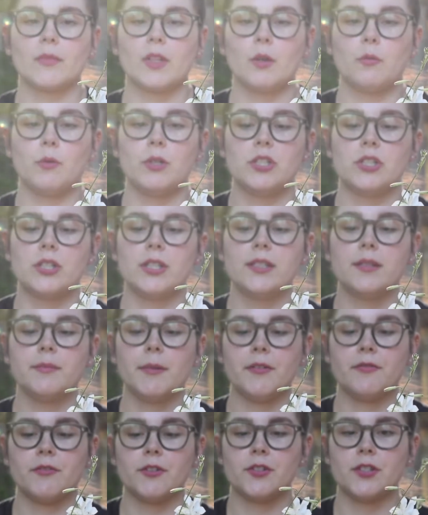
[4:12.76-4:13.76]
which this is
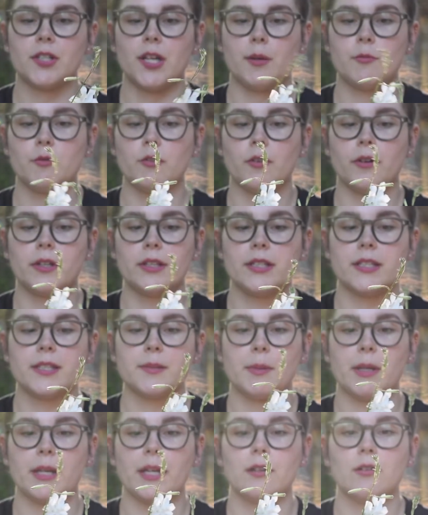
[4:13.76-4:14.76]
my first time growing
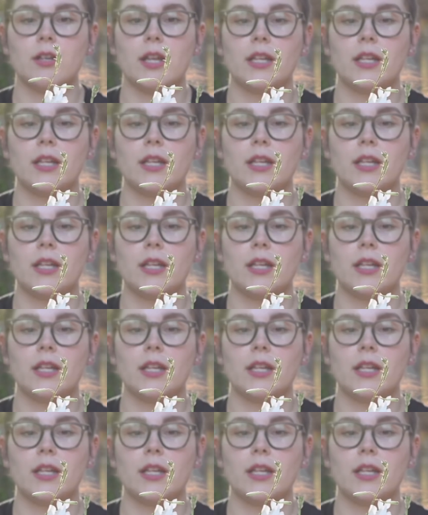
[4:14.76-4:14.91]
this plant,